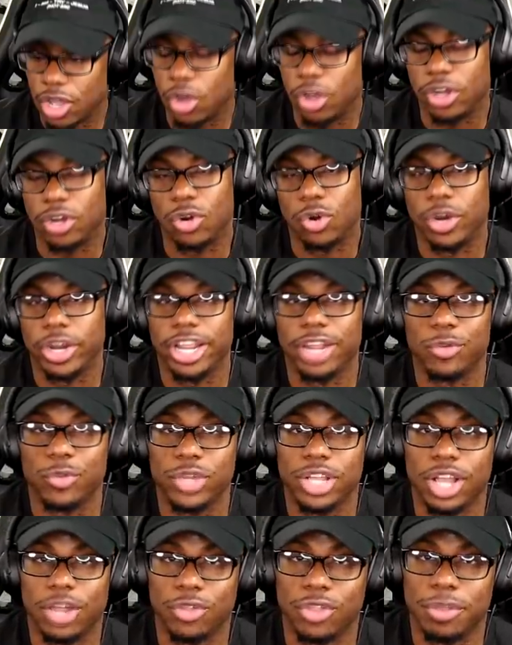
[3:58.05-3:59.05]
Oh, of course. Here
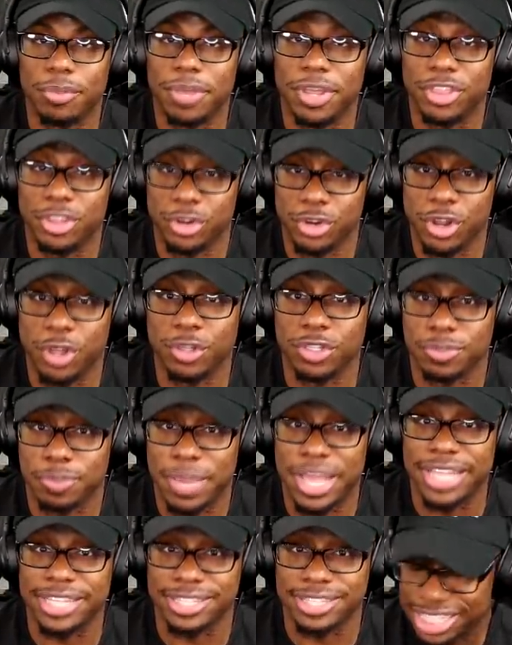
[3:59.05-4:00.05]
we go. The mother knows
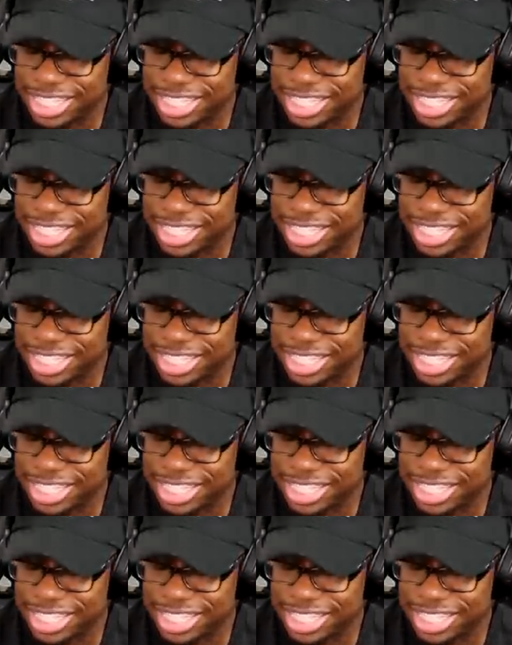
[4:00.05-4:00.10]
best.